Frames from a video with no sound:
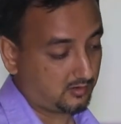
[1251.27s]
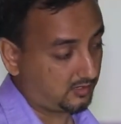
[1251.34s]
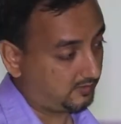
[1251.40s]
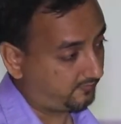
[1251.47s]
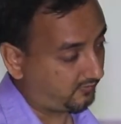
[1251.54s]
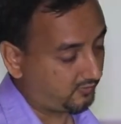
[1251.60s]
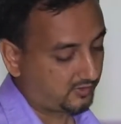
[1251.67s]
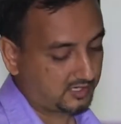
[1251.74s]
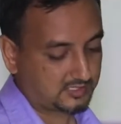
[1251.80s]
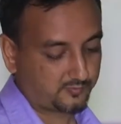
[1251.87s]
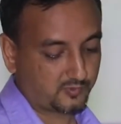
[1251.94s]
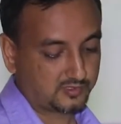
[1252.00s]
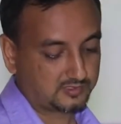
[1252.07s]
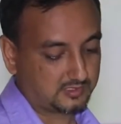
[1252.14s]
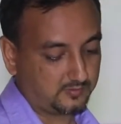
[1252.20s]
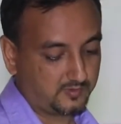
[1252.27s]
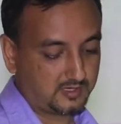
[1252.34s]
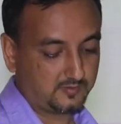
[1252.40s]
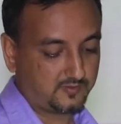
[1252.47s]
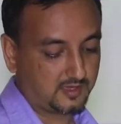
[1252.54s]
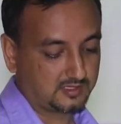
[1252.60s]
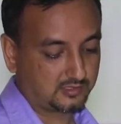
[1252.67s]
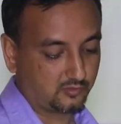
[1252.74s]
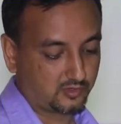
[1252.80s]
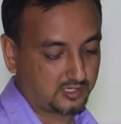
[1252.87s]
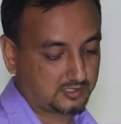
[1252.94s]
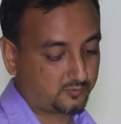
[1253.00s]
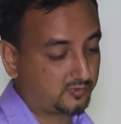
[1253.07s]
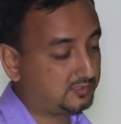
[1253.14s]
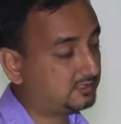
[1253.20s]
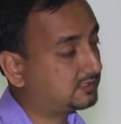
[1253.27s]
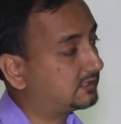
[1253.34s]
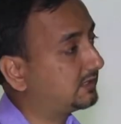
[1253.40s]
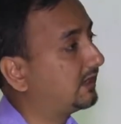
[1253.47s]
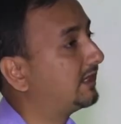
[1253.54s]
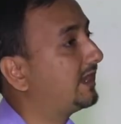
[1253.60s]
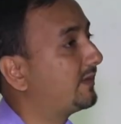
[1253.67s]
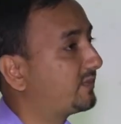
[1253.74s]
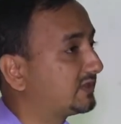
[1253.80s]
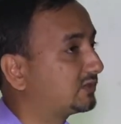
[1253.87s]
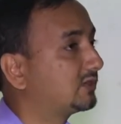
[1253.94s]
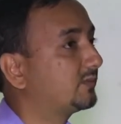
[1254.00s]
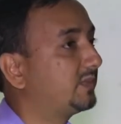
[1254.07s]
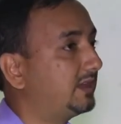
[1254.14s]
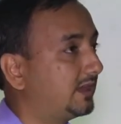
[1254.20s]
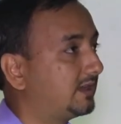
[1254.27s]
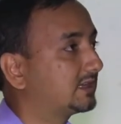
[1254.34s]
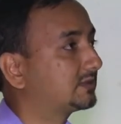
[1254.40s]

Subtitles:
If no response, even if there is no response, a laparoscopy and